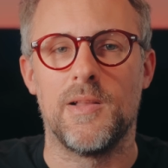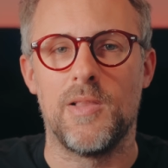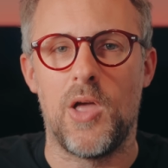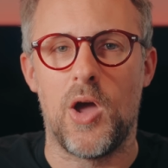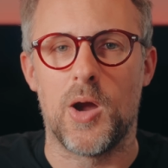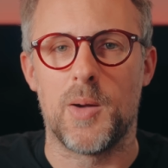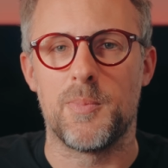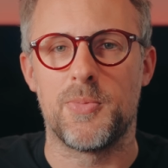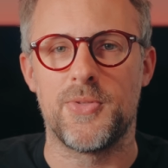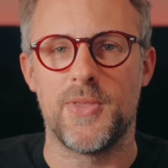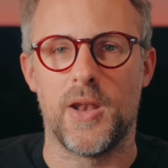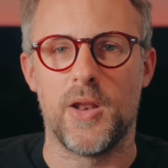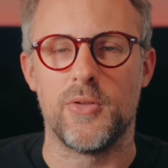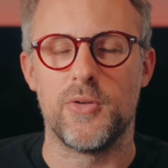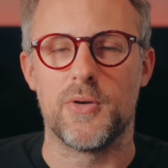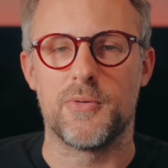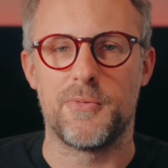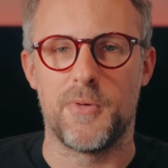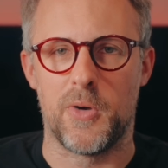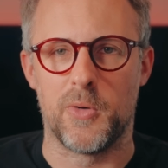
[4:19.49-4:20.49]
alarms set on
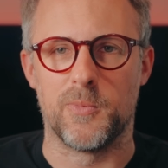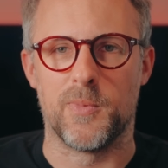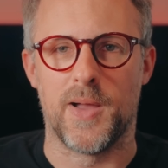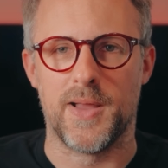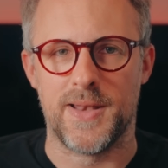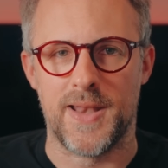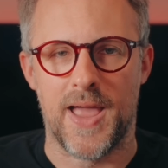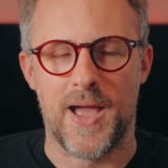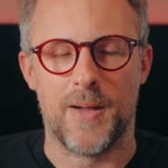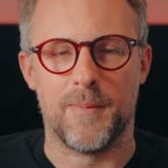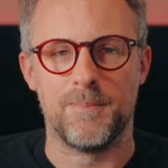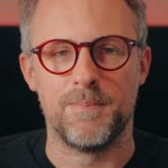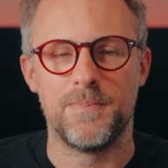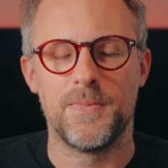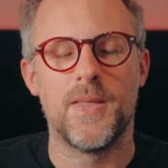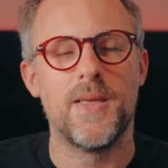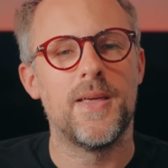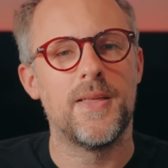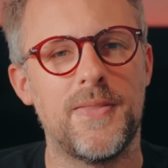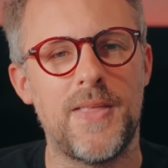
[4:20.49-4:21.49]
your phone right now.
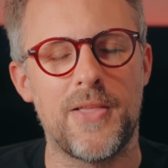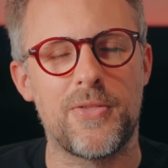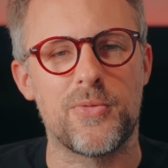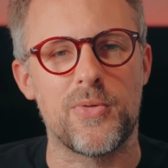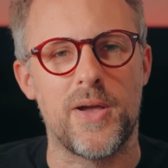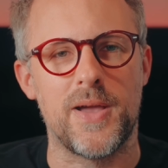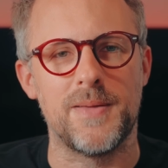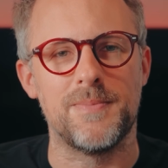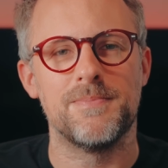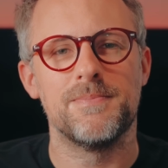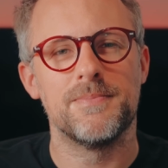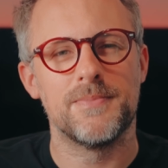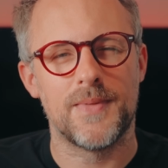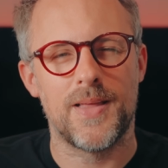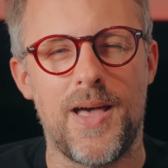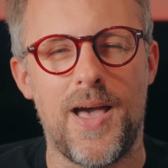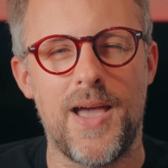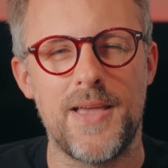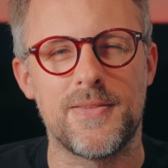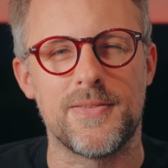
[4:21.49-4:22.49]
That's right,
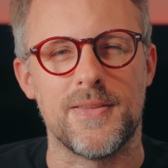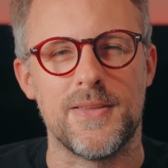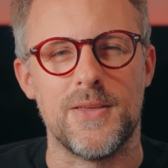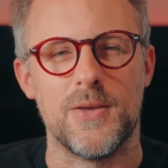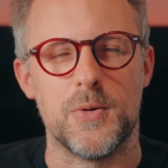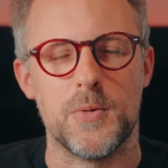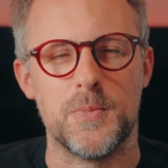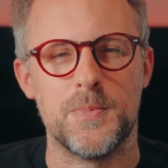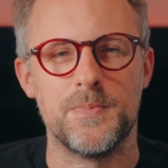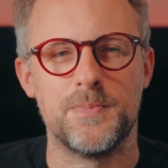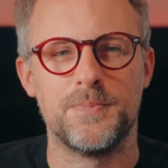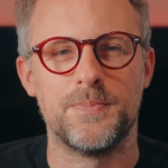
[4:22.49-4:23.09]
I see you. But